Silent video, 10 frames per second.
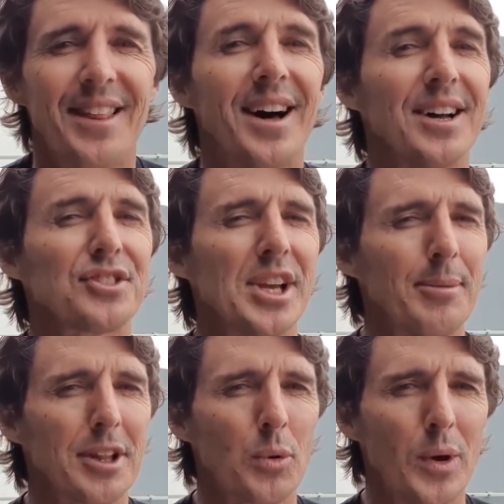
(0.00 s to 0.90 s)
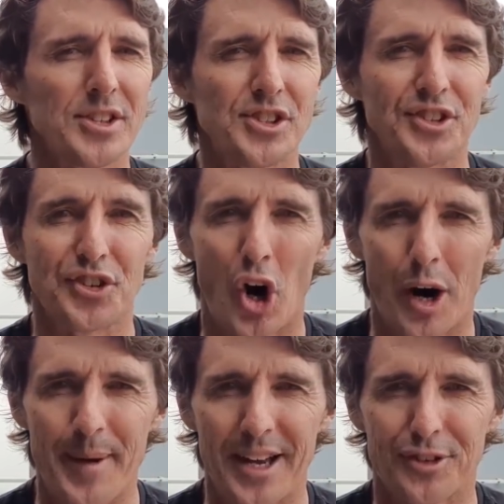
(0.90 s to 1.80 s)
They are some of the questions
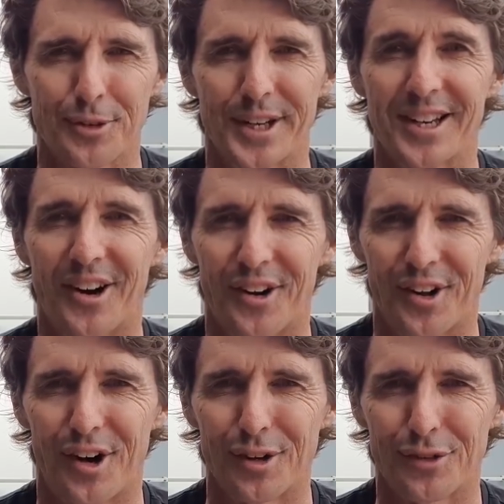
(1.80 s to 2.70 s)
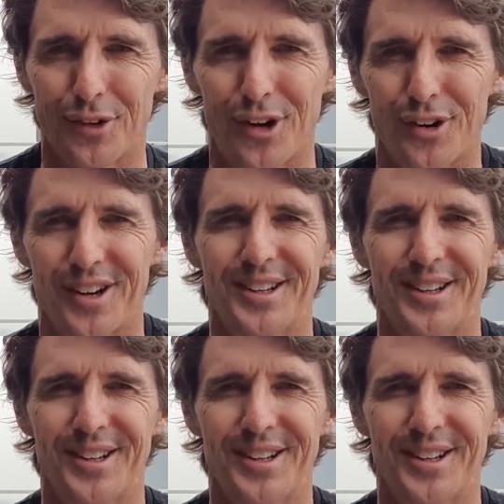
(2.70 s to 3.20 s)
I'm answering on Hoggs Vlog.